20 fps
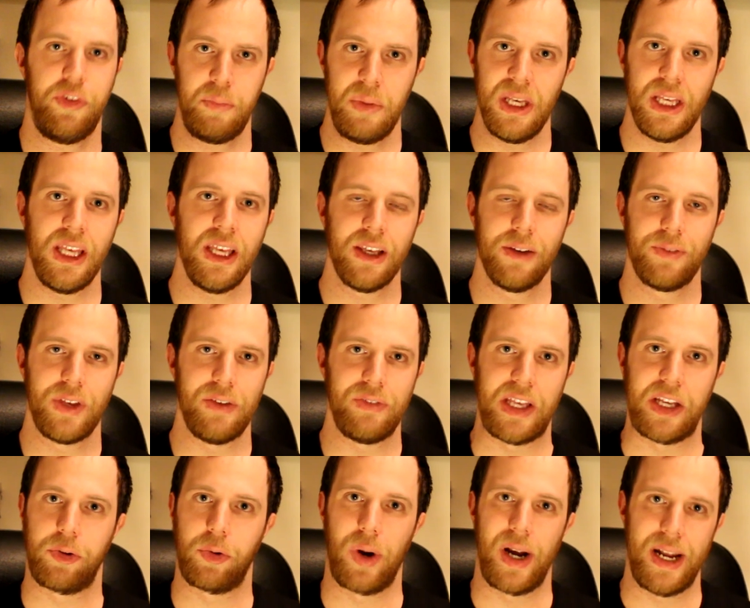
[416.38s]
speaking of
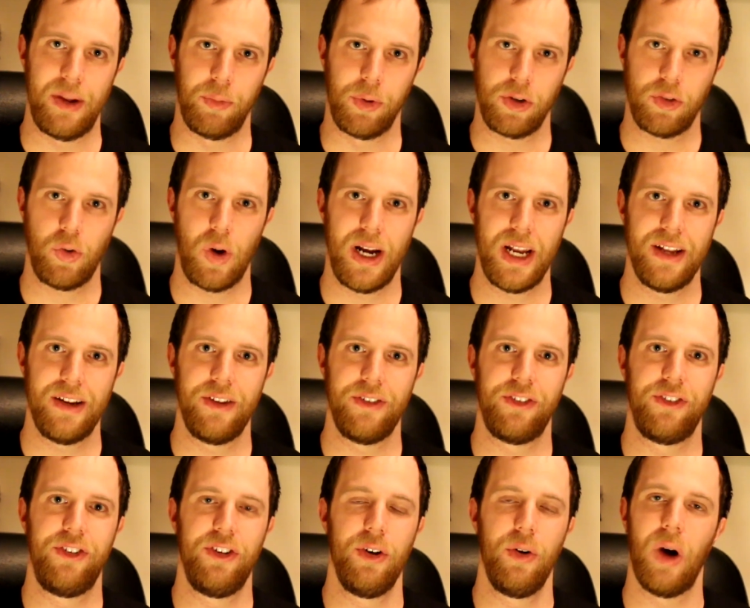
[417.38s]
giving credit where credit
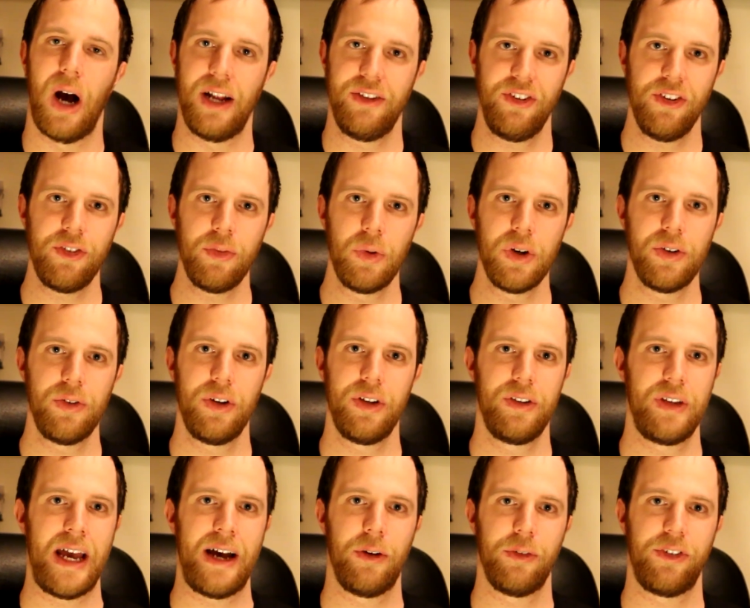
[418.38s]
is due, I just want to
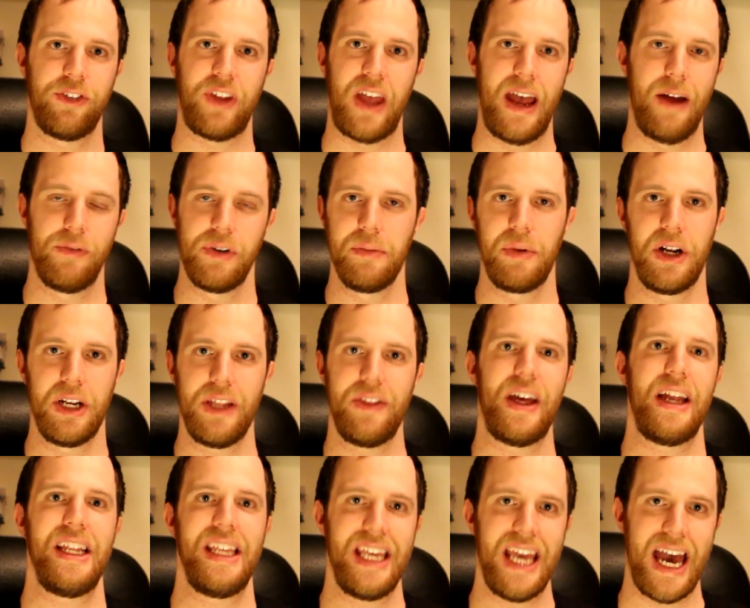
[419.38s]
announce to everybody
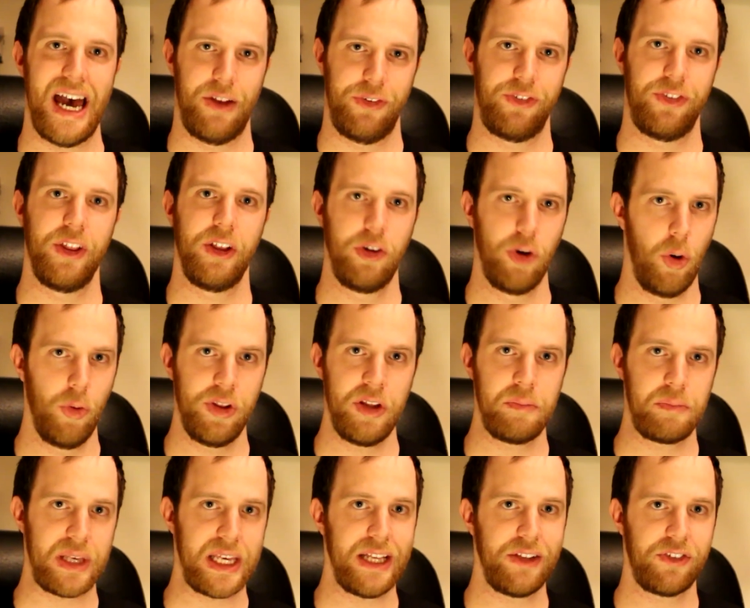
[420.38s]
that yes, the
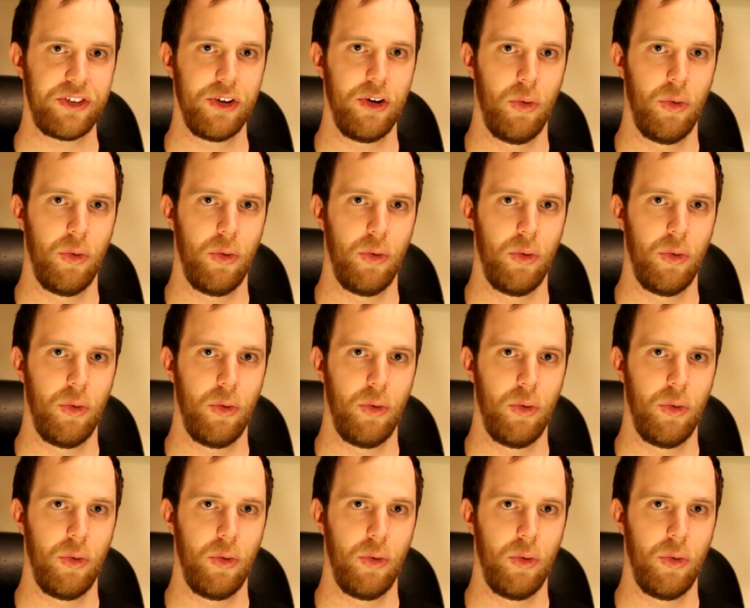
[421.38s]
Golden Pizza